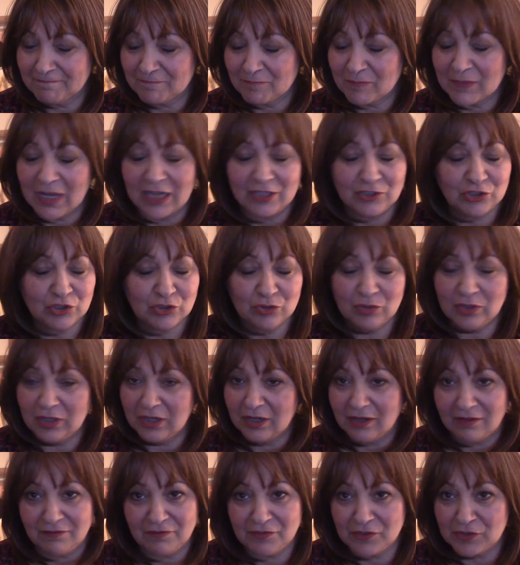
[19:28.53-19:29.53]
I do
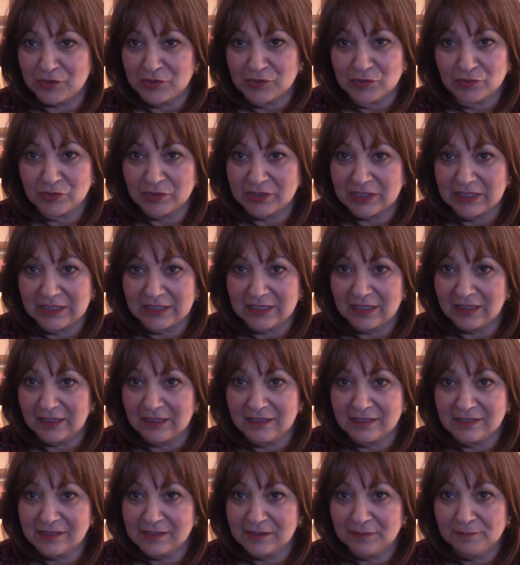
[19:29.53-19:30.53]
love those rooted
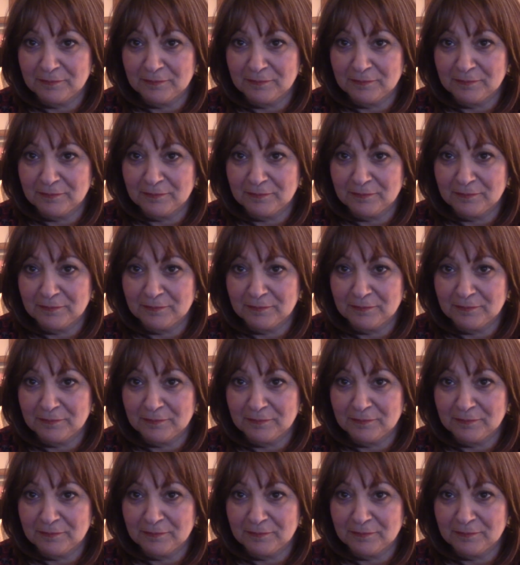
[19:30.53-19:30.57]
colours.